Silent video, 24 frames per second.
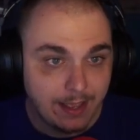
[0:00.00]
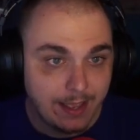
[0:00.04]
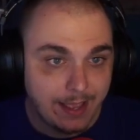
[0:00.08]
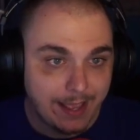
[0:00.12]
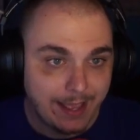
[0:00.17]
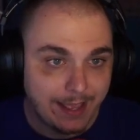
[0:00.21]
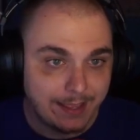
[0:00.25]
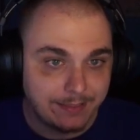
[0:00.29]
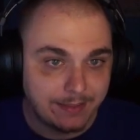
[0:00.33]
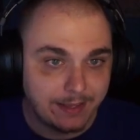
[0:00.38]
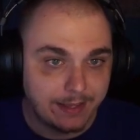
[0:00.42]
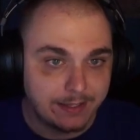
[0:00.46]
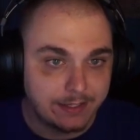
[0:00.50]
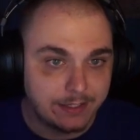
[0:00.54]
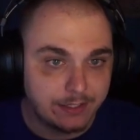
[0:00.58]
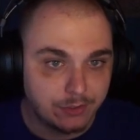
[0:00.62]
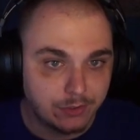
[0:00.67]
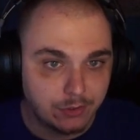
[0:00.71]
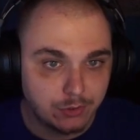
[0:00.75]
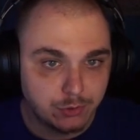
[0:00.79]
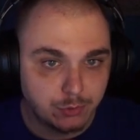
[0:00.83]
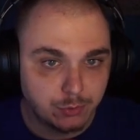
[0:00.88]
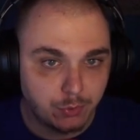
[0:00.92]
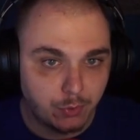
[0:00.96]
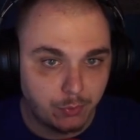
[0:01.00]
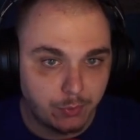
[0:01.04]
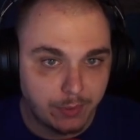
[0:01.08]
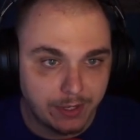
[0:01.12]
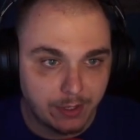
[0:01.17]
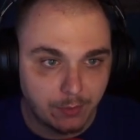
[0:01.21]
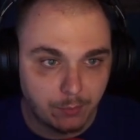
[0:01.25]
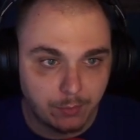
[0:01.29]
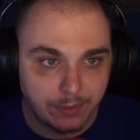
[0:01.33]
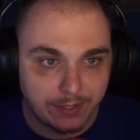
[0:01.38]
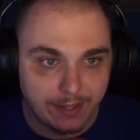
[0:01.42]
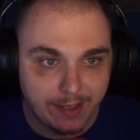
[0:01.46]
And that heroes will wear
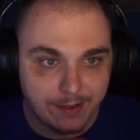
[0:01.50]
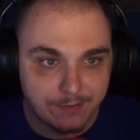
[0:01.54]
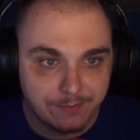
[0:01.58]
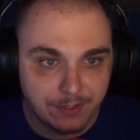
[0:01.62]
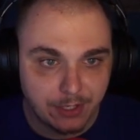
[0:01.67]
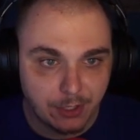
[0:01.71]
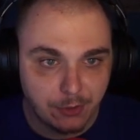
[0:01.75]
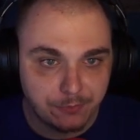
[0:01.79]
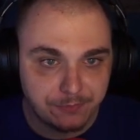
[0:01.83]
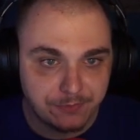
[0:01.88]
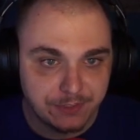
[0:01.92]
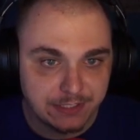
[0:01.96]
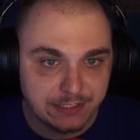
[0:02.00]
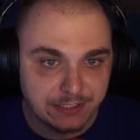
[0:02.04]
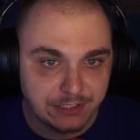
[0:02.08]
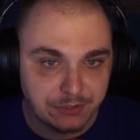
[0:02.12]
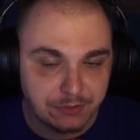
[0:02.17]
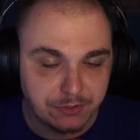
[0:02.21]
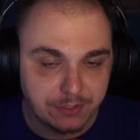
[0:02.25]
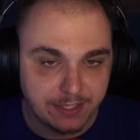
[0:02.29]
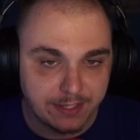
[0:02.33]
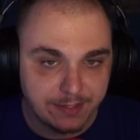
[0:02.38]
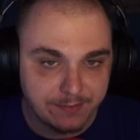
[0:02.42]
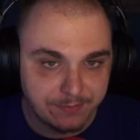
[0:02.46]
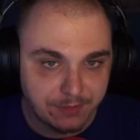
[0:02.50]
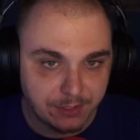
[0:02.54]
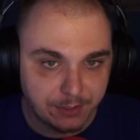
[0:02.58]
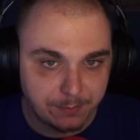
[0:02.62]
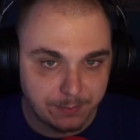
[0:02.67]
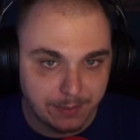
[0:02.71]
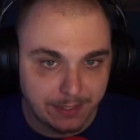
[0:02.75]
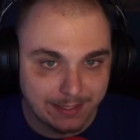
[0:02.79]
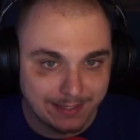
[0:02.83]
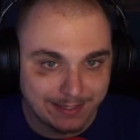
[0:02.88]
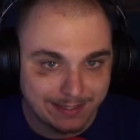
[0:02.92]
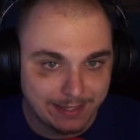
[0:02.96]
whatever outfits you give them
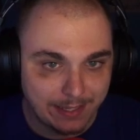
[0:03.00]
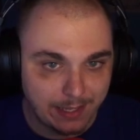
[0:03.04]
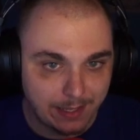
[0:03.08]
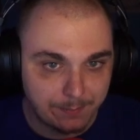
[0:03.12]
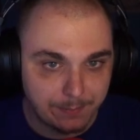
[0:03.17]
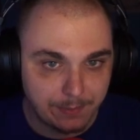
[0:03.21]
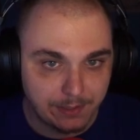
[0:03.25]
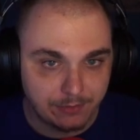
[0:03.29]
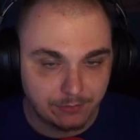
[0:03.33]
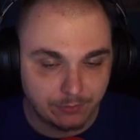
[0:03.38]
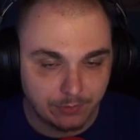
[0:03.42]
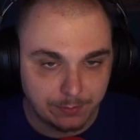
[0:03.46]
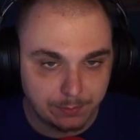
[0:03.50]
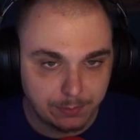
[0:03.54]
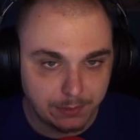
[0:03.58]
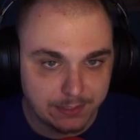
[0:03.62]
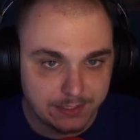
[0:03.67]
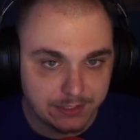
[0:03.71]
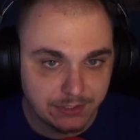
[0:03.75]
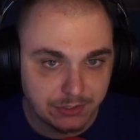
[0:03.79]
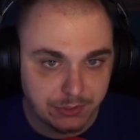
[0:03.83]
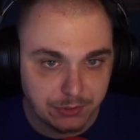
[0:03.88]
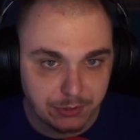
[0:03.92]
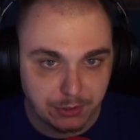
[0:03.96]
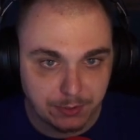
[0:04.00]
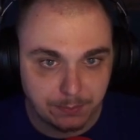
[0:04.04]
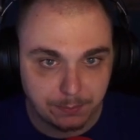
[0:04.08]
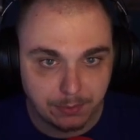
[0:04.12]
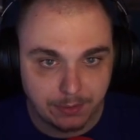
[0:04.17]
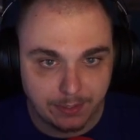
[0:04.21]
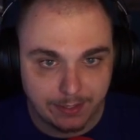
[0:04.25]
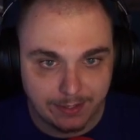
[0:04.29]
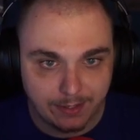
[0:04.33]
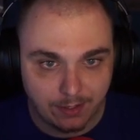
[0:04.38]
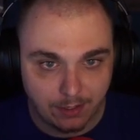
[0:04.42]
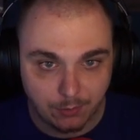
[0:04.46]
in campaign replay, so you can
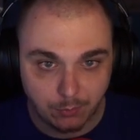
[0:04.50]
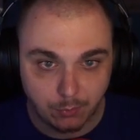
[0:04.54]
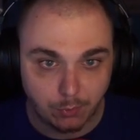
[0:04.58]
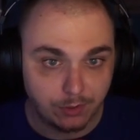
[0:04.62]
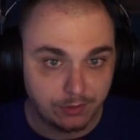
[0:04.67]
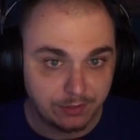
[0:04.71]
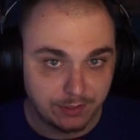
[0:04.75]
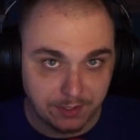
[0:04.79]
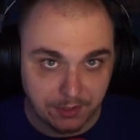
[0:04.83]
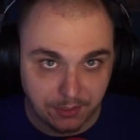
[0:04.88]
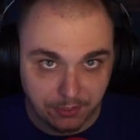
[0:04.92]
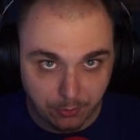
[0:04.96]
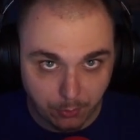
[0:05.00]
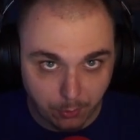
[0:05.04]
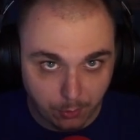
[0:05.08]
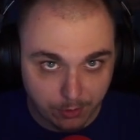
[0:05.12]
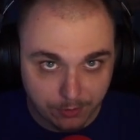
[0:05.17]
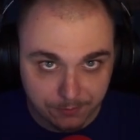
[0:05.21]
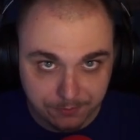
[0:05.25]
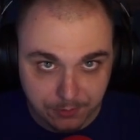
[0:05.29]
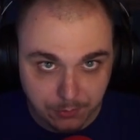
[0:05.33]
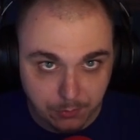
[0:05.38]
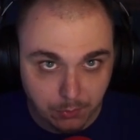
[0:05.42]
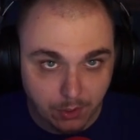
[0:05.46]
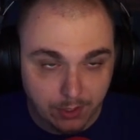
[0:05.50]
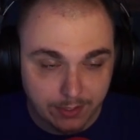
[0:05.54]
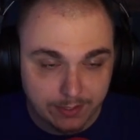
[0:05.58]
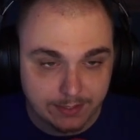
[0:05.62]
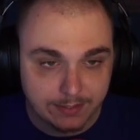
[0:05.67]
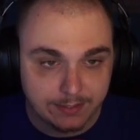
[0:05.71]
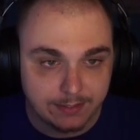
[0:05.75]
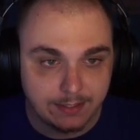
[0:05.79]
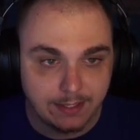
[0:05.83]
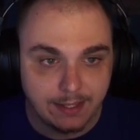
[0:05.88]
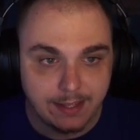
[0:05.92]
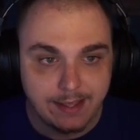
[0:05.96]
play Unworthy Thor if you
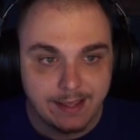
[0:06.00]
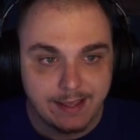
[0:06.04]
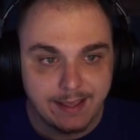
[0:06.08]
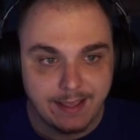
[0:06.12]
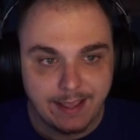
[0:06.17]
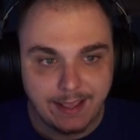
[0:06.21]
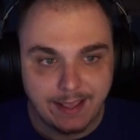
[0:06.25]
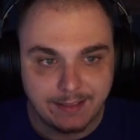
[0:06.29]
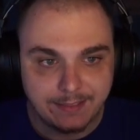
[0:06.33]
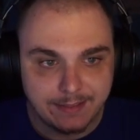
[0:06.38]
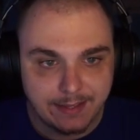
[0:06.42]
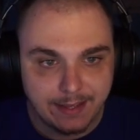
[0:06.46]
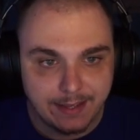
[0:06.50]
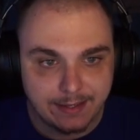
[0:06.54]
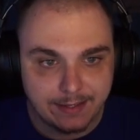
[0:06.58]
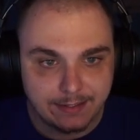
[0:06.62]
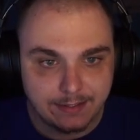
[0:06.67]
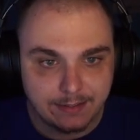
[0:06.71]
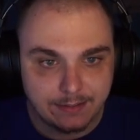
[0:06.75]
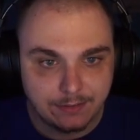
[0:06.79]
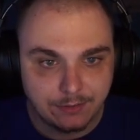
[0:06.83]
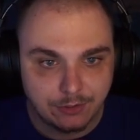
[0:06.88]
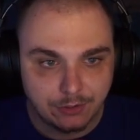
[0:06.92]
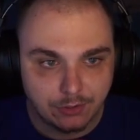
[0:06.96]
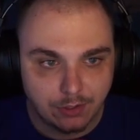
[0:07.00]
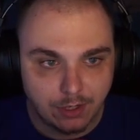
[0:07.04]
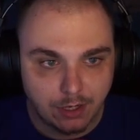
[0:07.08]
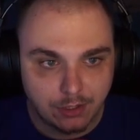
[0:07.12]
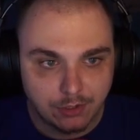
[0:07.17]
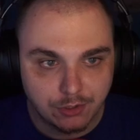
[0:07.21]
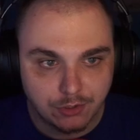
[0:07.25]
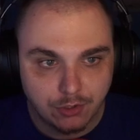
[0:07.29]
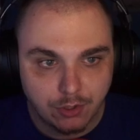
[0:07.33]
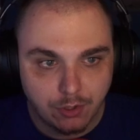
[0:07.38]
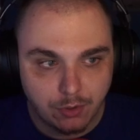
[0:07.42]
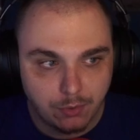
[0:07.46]
wanted, and that there are
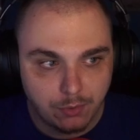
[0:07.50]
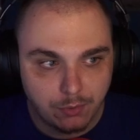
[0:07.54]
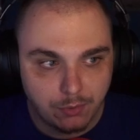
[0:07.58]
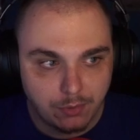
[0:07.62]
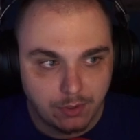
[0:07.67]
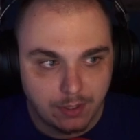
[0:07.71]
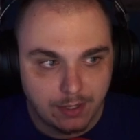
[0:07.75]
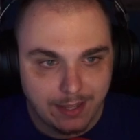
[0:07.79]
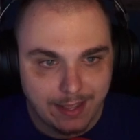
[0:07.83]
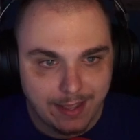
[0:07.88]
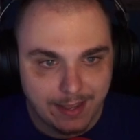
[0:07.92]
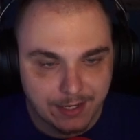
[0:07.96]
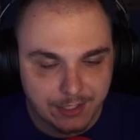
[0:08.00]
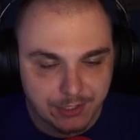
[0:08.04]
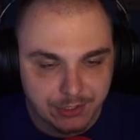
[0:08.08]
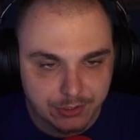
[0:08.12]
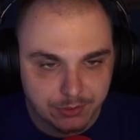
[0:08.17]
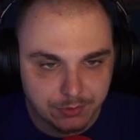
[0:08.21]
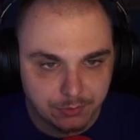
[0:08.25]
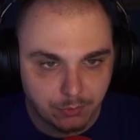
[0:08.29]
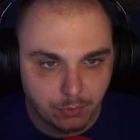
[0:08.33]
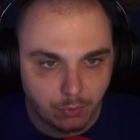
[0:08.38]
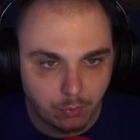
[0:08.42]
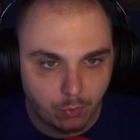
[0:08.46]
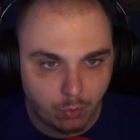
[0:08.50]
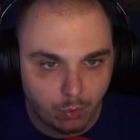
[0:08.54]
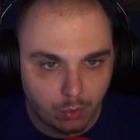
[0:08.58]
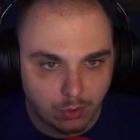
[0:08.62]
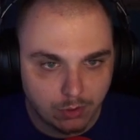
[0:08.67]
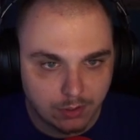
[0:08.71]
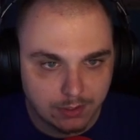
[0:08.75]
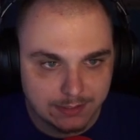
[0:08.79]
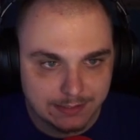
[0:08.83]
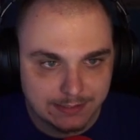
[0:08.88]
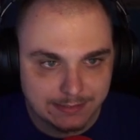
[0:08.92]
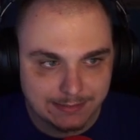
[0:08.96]
no extra
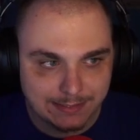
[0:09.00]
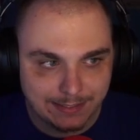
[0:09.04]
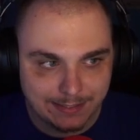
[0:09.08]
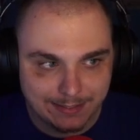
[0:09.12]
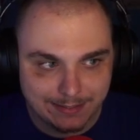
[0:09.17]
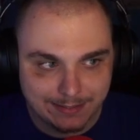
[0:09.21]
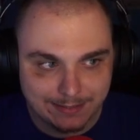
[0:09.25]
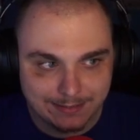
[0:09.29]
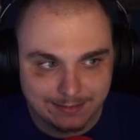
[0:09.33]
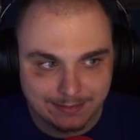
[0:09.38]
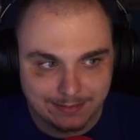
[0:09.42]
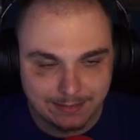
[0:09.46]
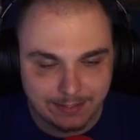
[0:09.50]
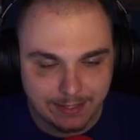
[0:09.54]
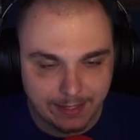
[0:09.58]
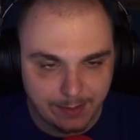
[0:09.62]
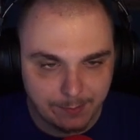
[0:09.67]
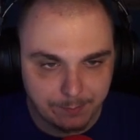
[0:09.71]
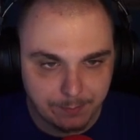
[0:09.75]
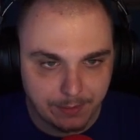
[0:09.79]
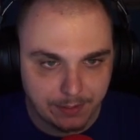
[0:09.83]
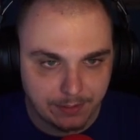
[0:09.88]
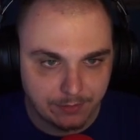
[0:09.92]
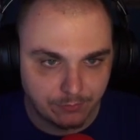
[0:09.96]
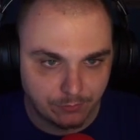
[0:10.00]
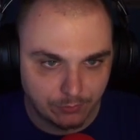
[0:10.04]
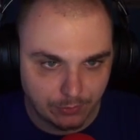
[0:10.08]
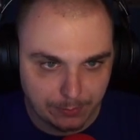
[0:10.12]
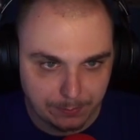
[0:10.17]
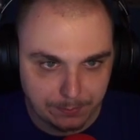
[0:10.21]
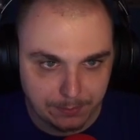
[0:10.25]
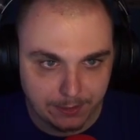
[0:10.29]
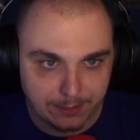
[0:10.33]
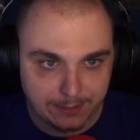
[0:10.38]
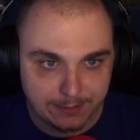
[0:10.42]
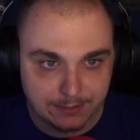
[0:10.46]
rewards in campaign
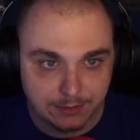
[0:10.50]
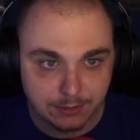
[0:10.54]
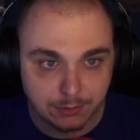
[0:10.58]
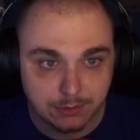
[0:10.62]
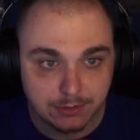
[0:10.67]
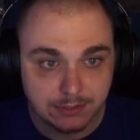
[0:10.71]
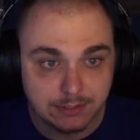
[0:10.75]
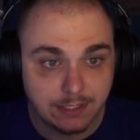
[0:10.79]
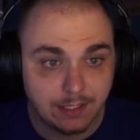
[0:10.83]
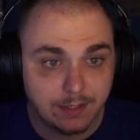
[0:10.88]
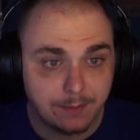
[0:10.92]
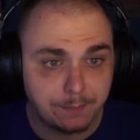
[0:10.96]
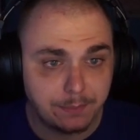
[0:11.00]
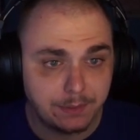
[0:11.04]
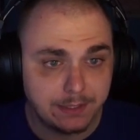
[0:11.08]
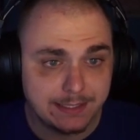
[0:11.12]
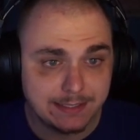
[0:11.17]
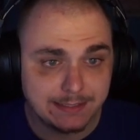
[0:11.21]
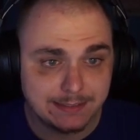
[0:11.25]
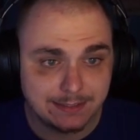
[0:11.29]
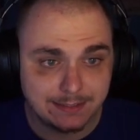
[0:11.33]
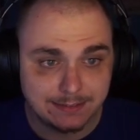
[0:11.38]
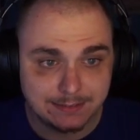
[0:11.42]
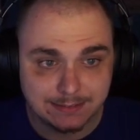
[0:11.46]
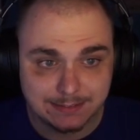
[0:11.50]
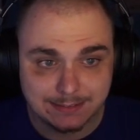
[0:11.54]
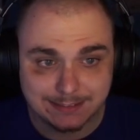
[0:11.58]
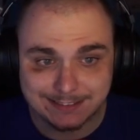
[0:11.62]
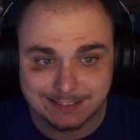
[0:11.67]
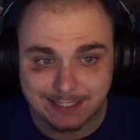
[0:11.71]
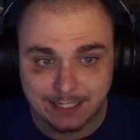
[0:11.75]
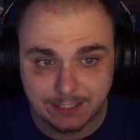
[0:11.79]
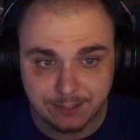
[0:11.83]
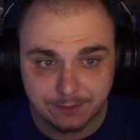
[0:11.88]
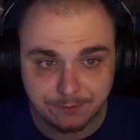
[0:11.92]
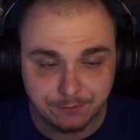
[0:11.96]
replay. So it's not a place that is
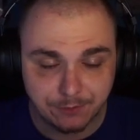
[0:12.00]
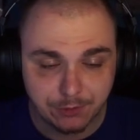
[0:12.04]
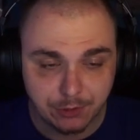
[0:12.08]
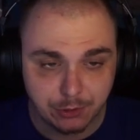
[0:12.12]
intended for you